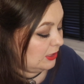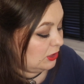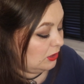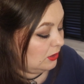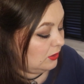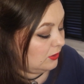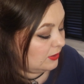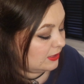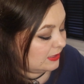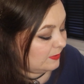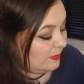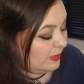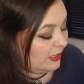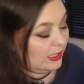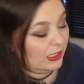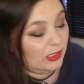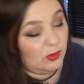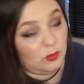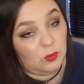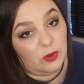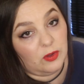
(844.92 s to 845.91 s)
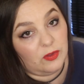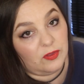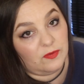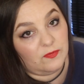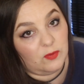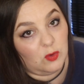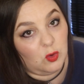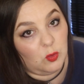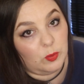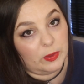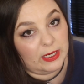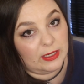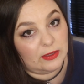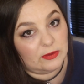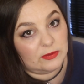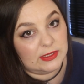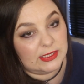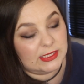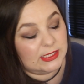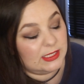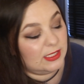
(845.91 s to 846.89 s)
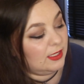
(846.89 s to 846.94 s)
a deluxe mini worth
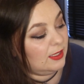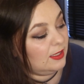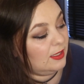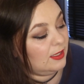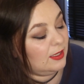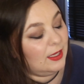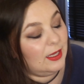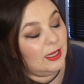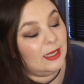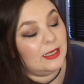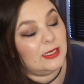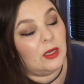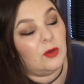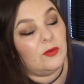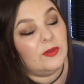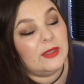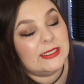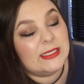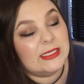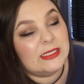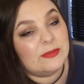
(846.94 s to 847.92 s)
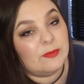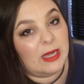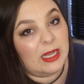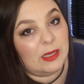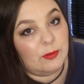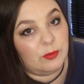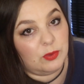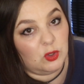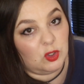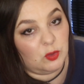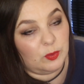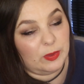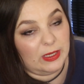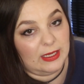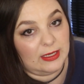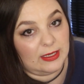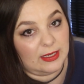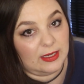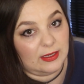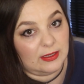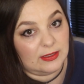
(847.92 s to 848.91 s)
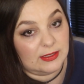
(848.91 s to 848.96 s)
£4. Now this is my bugbear,
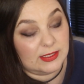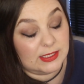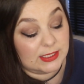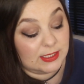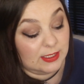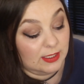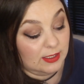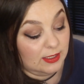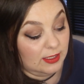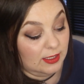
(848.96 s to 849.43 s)
guys.